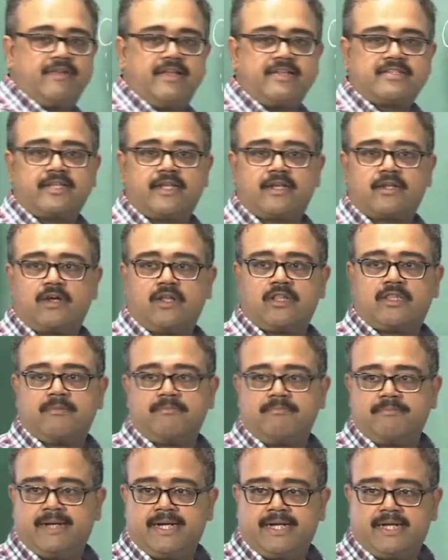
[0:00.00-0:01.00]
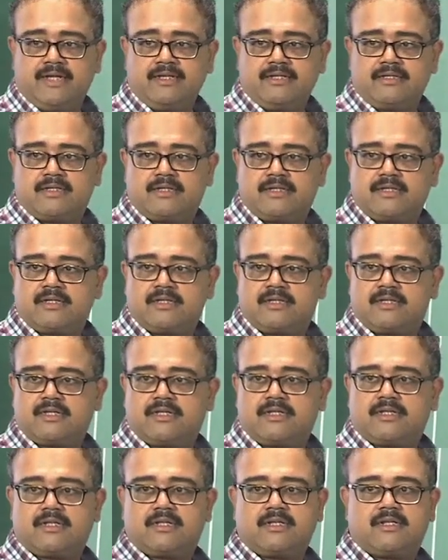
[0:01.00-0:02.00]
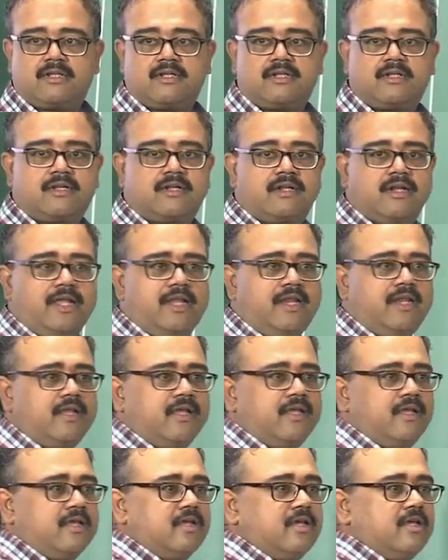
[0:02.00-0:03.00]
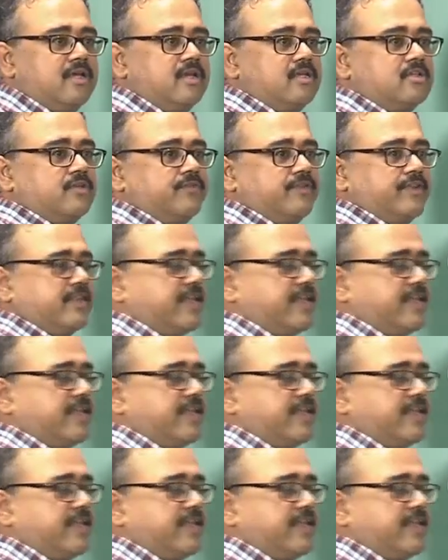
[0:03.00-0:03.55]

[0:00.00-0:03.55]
weights I will call them beta, right. So if you